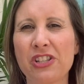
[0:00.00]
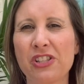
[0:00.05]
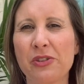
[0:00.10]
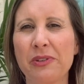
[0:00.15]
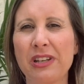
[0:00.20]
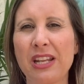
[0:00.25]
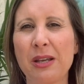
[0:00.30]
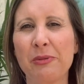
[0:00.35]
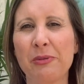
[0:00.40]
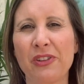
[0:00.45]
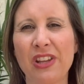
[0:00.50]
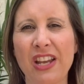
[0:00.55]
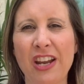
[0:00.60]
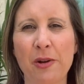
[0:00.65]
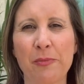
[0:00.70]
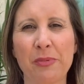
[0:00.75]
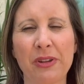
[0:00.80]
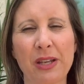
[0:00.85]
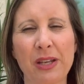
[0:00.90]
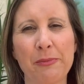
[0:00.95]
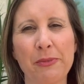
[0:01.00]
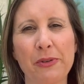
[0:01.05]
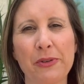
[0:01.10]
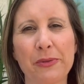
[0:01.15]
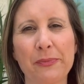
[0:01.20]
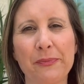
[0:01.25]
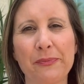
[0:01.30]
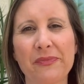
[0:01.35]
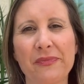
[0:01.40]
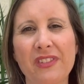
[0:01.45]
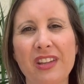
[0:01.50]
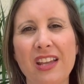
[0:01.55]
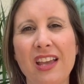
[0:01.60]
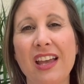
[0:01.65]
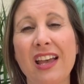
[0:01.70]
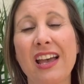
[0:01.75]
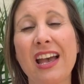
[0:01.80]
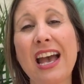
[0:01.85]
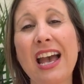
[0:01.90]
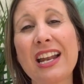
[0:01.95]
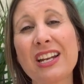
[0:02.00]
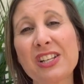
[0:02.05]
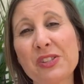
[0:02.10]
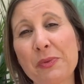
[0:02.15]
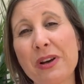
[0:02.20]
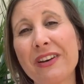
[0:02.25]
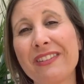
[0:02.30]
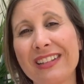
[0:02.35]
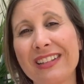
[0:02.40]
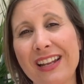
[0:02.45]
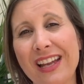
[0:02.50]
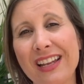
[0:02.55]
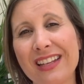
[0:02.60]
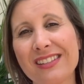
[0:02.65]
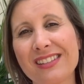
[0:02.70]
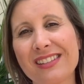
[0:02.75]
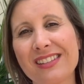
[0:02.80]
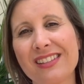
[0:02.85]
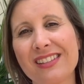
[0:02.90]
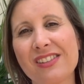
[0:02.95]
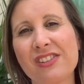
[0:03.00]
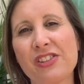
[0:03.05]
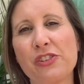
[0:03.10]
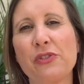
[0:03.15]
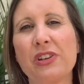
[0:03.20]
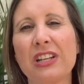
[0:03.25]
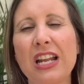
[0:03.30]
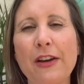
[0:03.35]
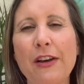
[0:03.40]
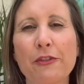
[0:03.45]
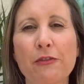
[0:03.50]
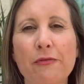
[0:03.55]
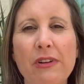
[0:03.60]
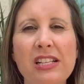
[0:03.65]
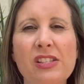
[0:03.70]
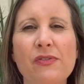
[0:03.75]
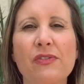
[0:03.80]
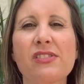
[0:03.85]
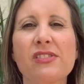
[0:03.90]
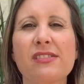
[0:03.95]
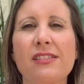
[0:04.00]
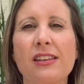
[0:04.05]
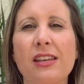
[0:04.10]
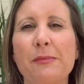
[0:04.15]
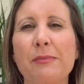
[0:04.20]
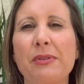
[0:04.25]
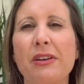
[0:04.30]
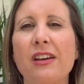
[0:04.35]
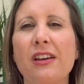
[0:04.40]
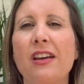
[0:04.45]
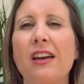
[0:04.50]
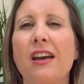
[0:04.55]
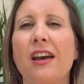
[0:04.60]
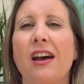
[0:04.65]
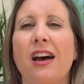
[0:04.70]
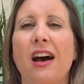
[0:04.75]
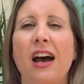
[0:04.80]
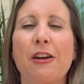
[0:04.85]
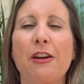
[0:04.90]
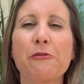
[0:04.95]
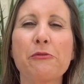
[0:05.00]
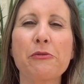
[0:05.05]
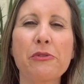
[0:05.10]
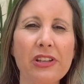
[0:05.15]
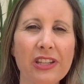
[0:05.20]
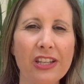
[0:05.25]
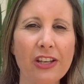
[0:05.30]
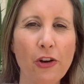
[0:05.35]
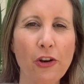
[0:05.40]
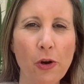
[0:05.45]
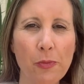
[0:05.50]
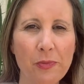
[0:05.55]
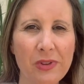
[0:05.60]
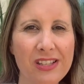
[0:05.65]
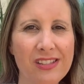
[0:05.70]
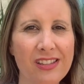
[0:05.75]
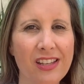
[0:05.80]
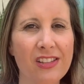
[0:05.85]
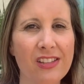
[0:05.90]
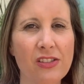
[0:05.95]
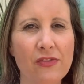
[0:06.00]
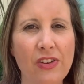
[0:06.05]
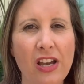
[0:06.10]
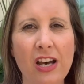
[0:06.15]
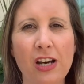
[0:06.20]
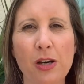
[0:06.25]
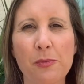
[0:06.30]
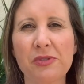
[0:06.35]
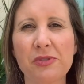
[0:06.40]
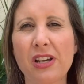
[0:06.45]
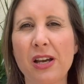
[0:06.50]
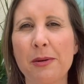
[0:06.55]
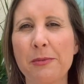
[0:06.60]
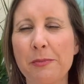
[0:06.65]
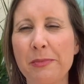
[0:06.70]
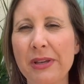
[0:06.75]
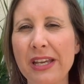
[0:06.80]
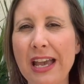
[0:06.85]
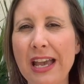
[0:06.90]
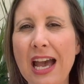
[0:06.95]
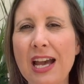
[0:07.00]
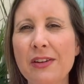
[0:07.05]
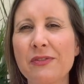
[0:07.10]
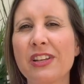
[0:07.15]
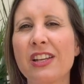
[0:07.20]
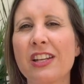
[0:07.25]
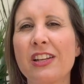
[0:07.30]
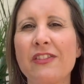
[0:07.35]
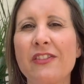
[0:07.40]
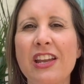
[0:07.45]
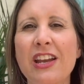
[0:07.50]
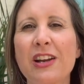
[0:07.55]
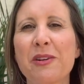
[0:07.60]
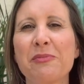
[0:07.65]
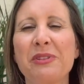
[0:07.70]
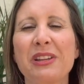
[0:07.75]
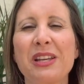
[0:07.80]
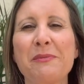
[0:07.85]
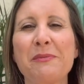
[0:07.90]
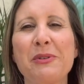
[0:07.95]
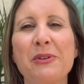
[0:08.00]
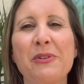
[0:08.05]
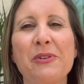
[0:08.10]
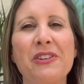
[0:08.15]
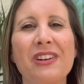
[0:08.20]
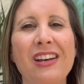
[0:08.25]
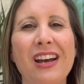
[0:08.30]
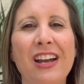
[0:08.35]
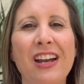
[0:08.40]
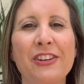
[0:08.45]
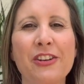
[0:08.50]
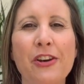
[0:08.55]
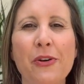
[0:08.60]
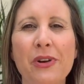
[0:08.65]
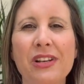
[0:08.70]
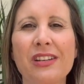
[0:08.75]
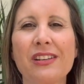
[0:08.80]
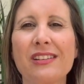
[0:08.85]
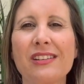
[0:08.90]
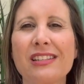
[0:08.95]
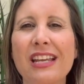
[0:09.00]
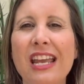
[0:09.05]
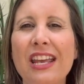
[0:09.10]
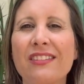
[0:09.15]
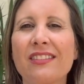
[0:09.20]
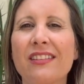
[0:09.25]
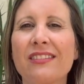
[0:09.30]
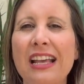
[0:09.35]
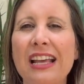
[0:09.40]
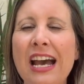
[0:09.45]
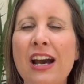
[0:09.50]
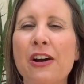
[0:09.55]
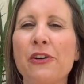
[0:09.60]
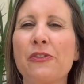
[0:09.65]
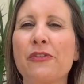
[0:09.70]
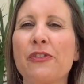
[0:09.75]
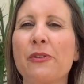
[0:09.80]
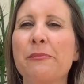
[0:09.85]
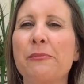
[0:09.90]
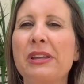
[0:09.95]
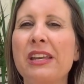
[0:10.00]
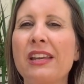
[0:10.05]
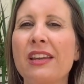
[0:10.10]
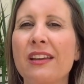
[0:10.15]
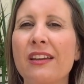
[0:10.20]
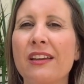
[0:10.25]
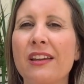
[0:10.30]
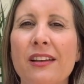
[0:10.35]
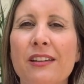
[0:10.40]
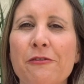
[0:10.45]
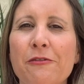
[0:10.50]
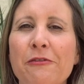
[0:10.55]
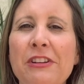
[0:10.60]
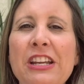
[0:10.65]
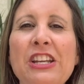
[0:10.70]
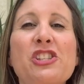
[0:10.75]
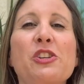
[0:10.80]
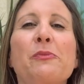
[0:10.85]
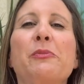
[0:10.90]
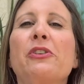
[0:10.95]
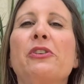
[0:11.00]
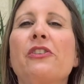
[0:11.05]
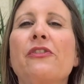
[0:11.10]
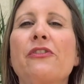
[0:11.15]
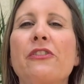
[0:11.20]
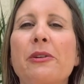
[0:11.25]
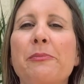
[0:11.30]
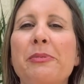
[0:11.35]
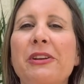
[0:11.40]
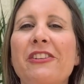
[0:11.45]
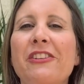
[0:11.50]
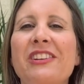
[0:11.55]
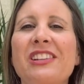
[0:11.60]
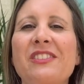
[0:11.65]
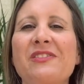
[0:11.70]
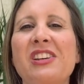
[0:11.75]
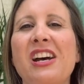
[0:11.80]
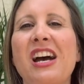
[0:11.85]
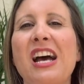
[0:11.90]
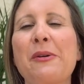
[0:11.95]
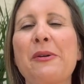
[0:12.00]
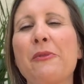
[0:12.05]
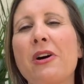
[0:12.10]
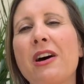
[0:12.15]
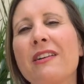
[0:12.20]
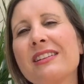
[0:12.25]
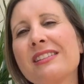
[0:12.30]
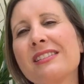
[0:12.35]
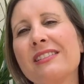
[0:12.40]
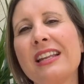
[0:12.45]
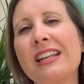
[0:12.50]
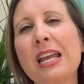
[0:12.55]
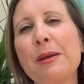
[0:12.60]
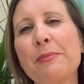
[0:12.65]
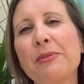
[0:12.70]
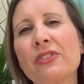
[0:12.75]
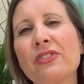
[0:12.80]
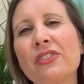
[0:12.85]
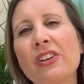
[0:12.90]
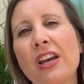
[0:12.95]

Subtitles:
to enable the airplane mode. And as well at night, so you can have a restful sleep. I really hope these things have helped. I'm a big advocate of the airplane mode. I know it takes us out from being reachable for a period of time while it's enabled,